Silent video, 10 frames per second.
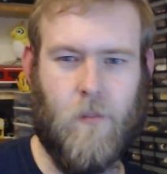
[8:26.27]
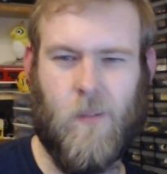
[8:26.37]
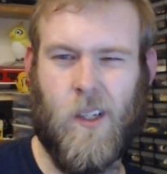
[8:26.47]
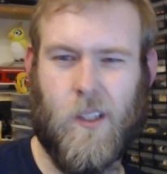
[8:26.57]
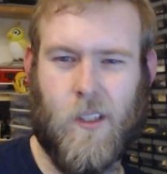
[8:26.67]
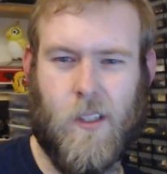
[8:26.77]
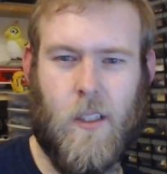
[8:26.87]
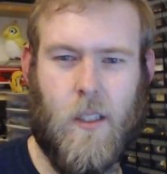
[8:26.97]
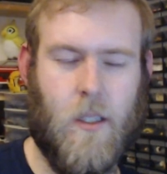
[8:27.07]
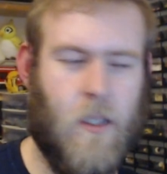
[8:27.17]
much to
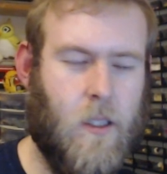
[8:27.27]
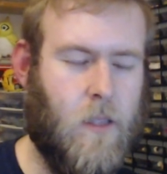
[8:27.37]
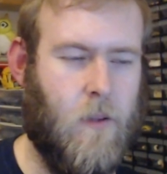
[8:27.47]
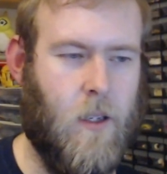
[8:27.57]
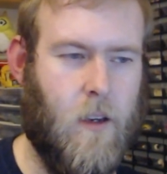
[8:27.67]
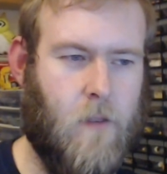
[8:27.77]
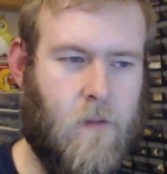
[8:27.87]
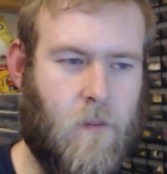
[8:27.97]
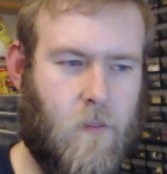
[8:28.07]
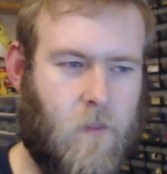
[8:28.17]
discuss. I
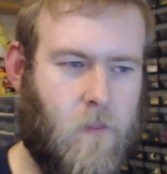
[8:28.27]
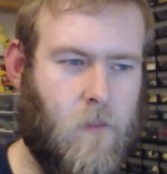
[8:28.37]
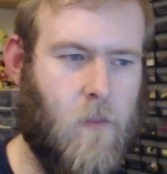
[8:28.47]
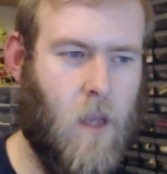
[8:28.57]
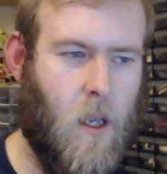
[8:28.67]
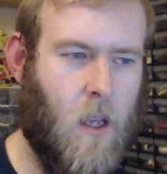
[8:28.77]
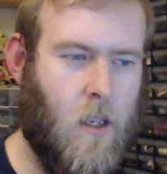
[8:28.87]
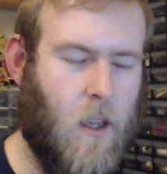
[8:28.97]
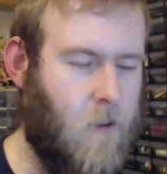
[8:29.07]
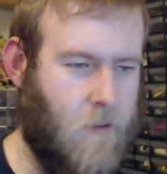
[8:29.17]
mean,
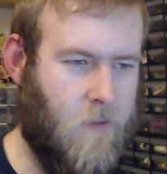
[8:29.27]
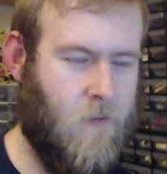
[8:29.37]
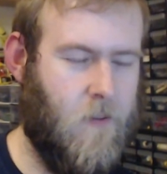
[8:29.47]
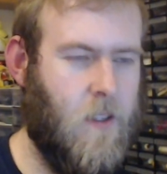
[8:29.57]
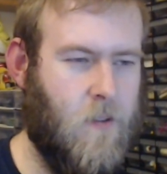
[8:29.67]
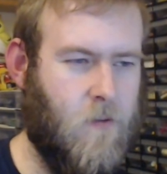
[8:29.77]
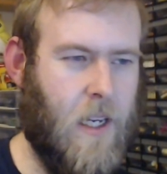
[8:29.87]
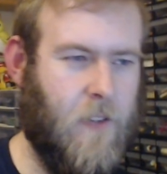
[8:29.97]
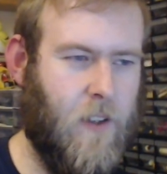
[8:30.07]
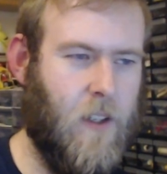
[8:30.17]
doesn't
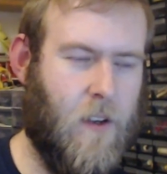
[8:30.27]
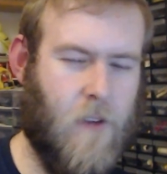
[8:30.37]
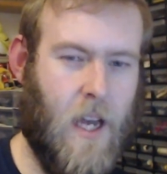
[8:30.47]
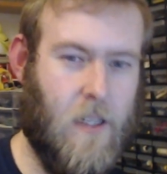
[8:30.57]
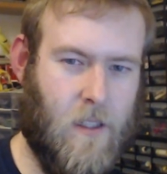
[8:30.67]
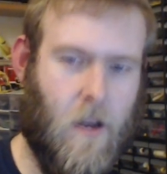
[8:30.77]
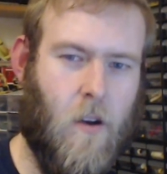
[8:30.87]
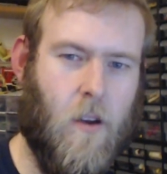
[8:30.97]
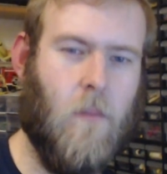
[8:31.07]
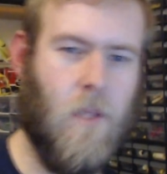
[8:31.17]
really feel like I've had
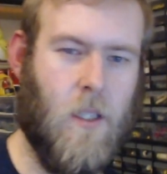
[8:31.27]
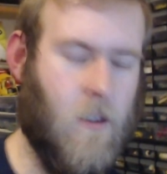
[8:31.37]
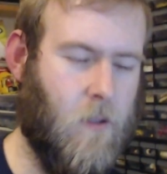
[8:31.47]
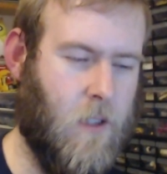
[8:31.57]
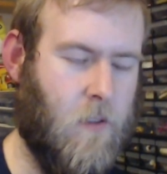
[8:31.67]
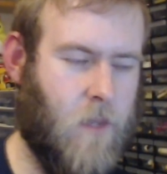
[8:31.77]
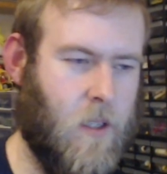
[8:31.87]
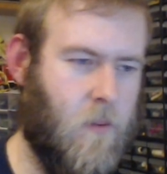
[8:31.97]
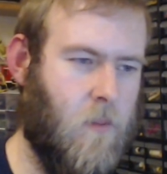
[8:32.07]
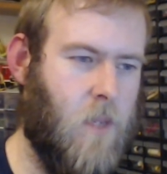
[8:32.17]
time to do stuff
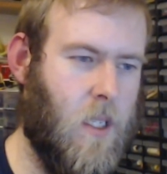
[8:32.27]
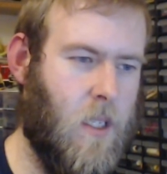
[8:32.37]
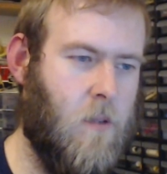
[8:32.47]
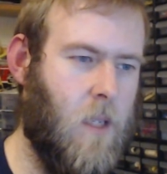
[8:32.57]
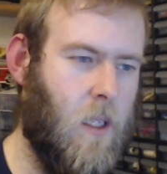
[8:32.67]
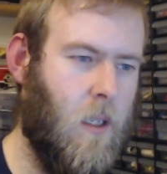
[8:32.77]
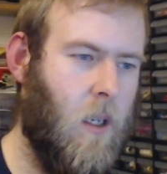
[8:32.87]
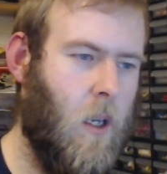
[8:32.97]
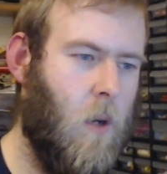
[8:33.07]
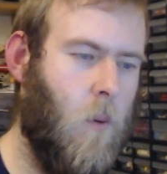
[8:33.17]
because I've been busy doing
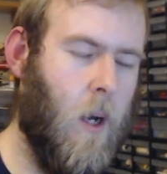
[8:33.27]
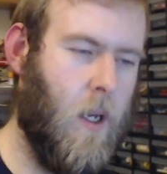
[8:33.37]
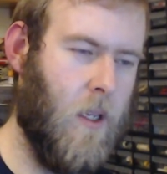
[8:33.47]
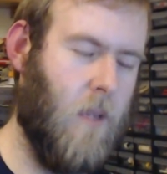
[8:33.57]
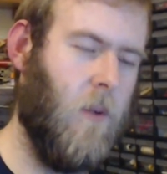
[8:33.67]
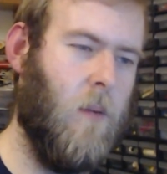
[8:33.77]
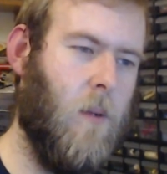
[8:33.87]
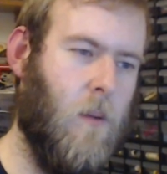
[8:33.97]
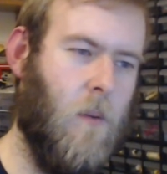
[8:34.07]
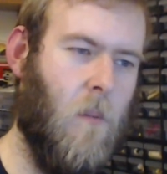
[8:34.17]
work, and then when I'm
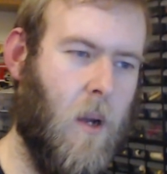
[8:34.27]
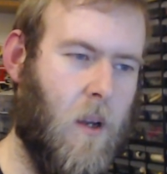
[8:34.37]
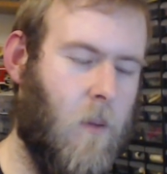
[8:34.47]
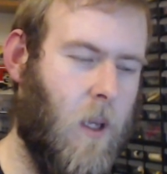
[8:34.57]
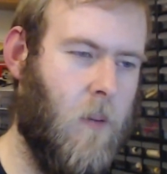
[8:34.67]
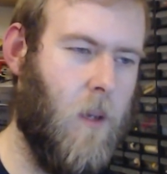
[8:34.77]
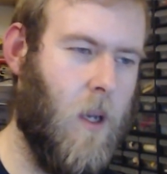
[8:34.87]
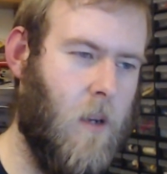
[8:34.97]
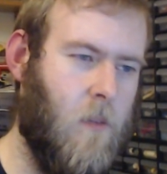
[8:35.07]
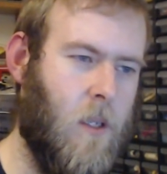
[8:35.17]
not in work, I've been coming
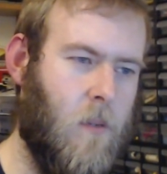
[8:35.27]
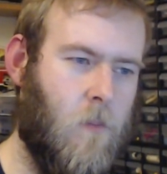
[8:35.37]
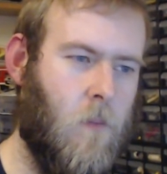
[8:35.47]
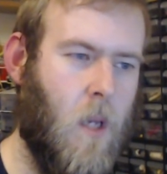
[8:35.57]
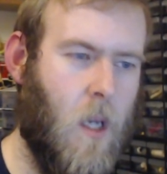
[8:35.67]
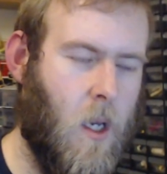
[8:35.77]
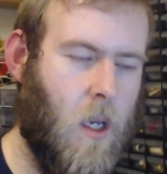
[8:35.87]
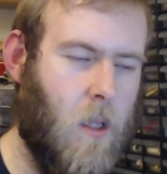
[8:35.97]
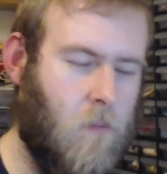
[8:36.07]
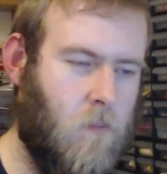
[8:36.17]
home and
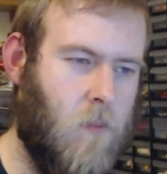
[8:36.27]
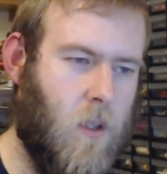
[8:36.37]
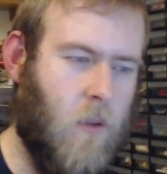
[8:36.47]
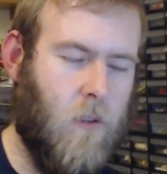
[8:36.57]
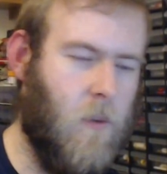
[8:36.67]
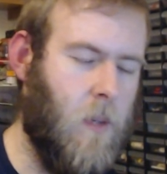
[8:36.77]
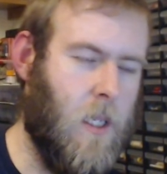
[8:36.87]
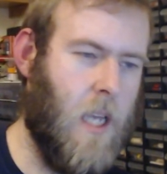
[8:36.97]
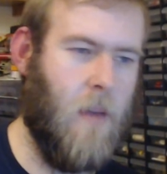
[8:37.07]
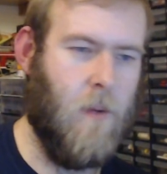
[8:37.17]
doing a few bits of
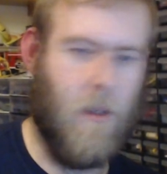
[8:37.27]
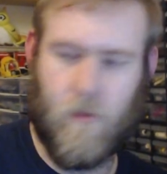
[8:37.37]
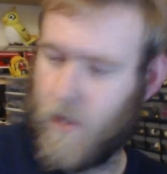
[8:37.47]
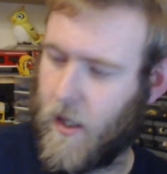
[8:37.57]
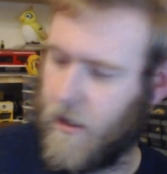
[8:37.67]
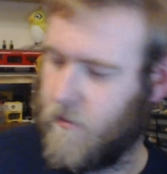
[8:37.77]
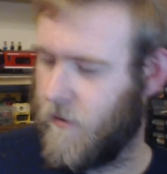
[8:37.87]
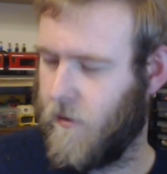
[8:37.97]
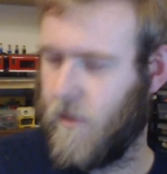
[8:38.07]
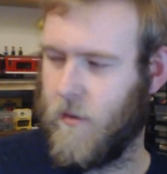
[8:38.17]
gaming or tidying my
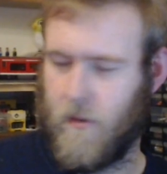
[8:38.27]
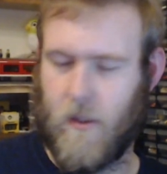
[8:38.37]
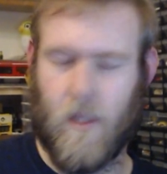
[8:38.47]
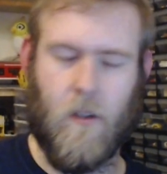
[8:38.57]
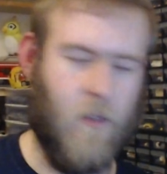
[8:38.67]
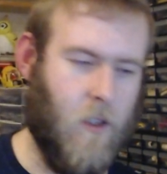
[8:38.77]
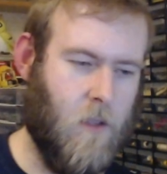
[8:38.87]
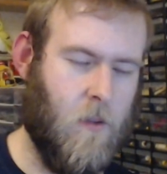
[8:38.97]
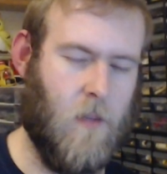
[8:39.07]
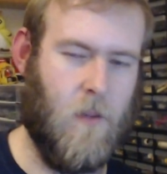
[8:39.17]
room or doing a few other
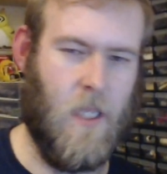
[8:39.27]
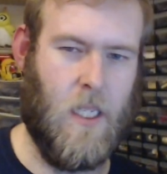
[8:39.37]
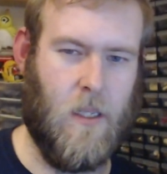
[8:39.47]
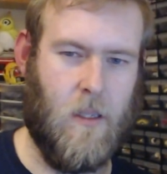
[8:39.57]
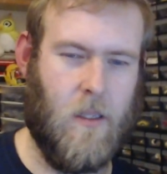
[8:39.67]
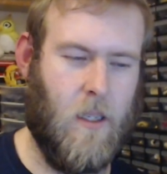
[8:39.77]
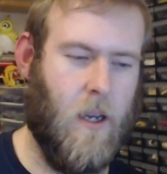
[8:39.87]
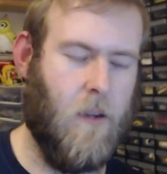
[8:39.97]
bits and pieces. So